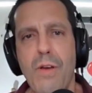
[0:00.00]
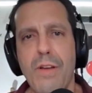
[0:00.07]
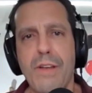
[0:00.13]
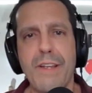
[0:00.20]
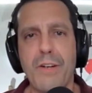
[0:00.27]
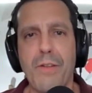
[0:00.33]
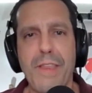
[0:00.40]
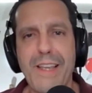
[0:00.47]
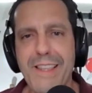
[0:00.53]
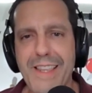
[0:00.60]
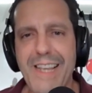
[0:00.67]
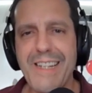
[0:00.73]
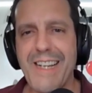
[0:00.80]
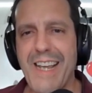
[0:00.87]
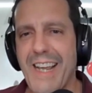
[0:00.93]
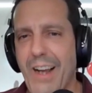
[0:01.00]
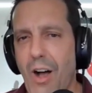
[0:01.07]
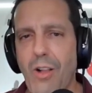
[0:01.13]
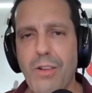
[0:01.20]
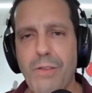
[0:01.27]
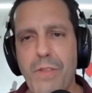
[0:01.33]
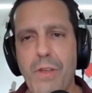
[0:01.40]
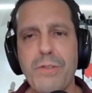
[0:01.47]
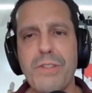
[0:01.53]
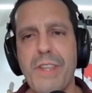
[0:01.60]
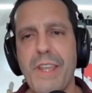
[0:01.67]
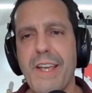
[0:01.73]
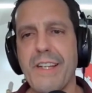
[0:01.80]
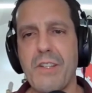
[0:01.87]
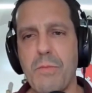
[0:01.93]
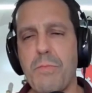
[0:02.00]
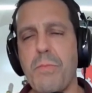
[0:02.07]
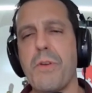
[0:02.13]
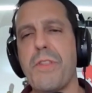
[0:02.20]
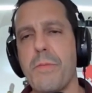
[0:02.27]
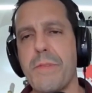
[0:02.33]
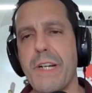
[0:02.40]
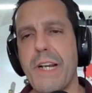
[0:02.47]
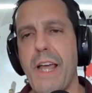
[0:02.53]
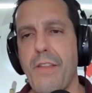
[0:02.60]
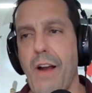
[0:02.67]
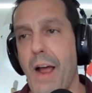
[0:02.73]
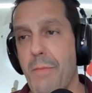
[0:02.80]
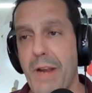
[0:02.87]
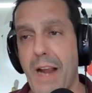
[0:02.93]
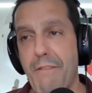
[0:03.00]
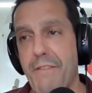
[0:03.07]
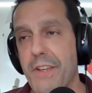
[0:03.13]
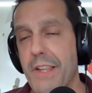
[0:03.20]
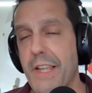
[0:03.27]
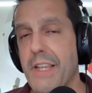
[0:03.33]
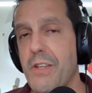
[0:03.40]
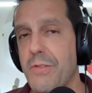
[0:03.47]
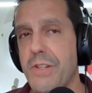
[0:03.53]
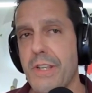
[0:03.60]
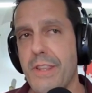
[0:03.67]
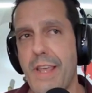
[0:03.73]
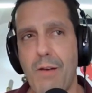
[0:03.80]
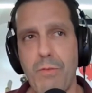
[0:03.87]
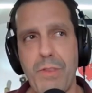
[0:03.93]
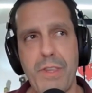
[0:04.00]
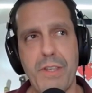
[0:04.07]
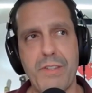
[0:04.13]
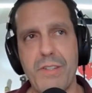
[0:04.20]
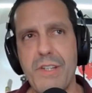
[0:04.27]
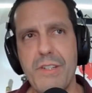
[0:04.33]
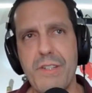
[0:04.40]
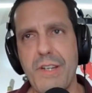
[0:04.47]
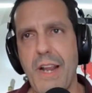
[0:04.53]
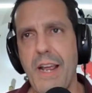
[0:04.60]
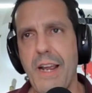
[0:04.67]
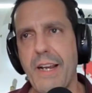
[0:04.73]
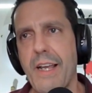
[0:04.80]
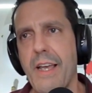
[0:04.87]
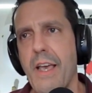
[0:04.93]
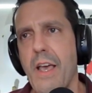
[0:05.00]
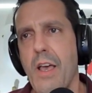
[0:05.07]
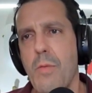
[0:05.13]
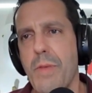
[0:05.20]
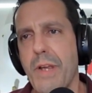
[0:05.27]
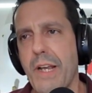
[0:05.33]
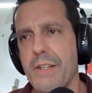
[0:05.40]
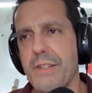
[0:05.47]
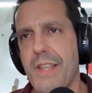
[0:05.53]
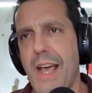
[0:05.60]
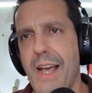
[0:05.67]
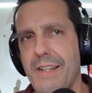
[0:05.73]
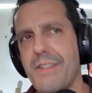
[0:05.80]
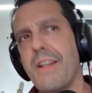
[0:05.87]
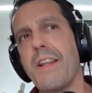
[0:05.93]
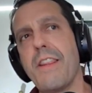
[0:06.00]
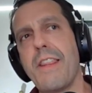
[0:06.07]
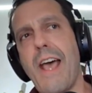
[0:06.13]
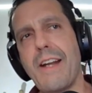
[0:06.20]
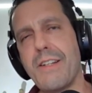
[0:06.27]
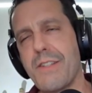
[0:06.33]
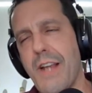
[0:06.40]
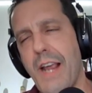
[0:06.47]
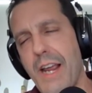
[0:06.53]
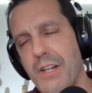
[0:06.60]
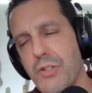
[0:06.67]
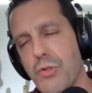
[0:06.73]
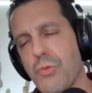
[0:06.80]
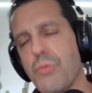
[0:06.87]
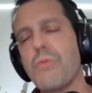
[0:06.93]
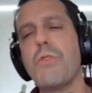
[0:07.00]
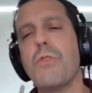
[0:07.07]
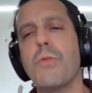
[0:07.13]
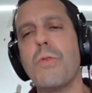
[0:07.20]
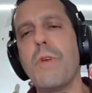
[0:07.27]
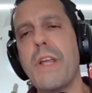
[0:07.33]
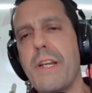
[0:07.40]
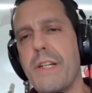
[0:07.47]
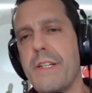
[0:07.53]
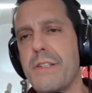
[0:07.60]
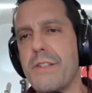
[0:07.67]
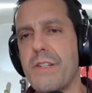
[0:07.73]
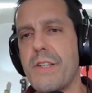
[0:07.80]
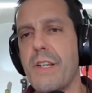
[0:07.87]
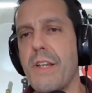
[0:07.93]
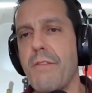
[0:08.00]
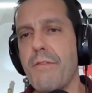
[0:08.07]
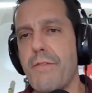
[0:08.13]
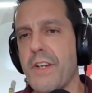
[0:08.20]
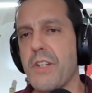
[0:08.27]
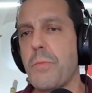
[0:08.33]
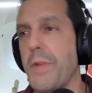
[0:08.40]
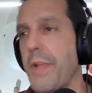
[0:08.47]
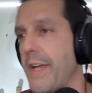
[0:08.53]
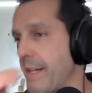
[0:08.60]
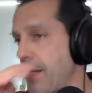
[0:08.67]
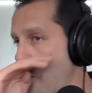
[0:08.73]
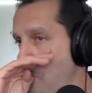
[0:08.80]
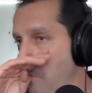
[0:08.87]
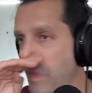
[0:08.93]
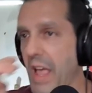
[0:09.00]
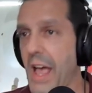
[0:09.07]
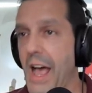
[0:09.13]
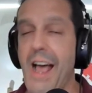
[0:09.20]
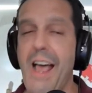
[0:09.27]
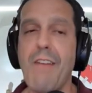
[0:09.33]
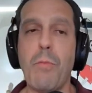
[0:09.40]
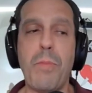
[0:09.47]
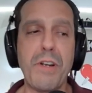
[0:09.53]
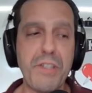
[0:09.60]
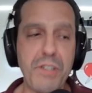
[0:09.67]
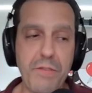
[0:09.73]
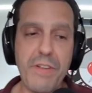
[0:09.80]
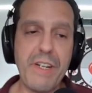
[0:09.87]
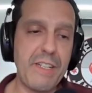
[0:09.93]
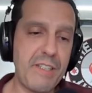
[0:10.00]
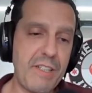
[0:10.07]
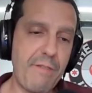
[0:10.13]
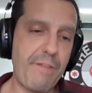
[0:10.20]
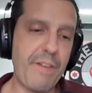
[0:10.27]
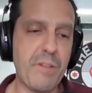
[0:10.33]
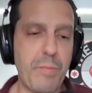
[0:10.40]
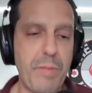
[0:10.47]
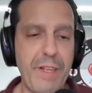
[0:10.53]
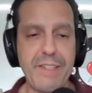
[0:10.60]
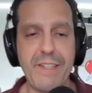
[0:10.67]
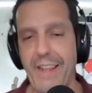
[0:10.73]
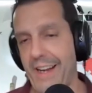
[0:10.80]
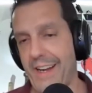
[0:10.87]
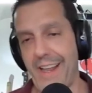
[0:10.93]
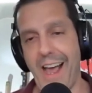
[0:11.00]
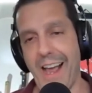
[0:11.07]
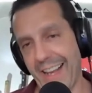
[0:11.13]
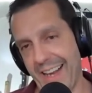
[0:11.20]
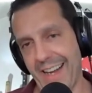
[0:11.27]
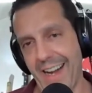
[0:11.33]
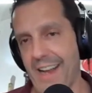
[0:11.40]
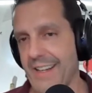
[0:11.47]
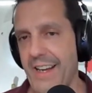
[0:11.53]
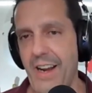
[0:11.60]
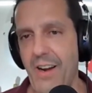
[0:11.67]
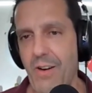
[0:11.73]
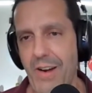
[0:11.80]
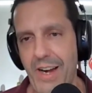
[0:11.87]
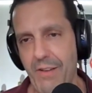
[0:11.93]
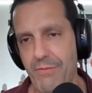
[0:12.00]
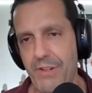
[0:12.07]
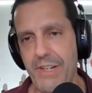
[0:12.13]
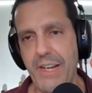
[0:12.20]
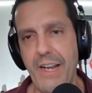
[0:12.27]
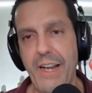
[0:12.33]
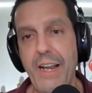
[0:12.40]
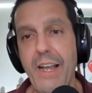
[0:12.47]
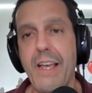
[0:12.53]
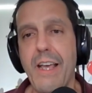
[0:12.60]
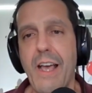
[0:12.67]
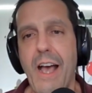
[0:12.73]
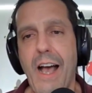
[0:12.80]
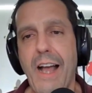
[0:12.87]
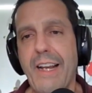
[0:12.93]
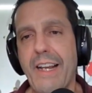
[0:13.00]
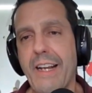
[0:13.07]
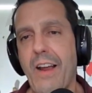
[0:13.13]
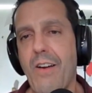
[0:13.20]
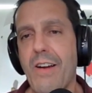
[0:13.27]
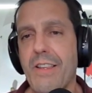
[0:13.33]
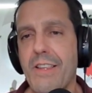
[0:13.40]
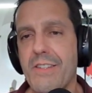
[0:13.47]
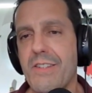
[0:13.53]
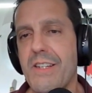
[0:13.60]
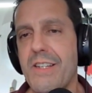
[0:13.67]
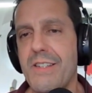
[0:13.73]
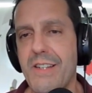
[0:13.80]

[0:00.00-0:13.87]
you know, they they take all of those things and put them together. I mean, I feel like you did that with the sea snake because that's that is a true EDC fixed blade I have a bunch of EDC fixed blades that I cannot carry every day. I can carry the Sea